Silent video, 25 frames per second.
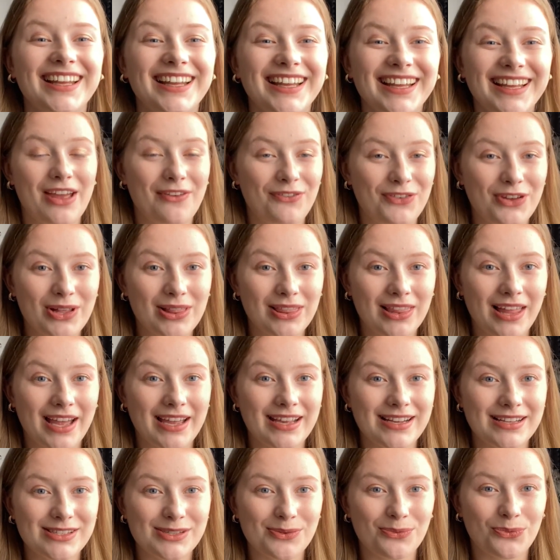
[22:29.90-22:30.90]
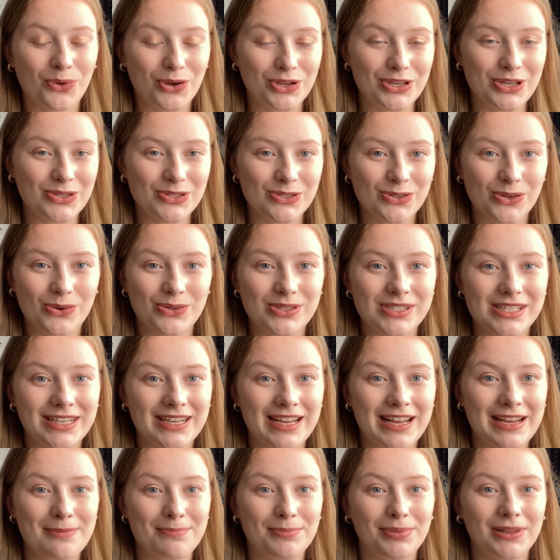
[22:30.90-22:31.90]
If you liked what you saw
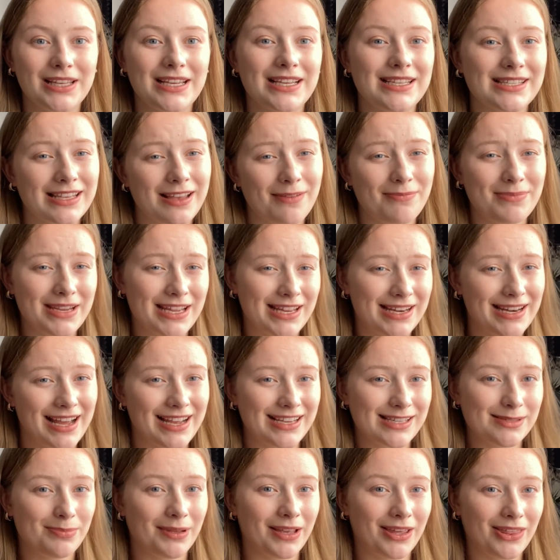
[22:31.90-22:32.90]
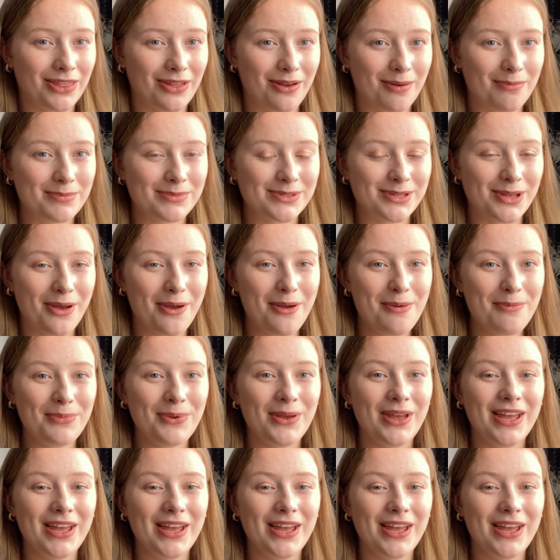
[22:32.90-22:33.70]
today, please give me a nice big thumbs up,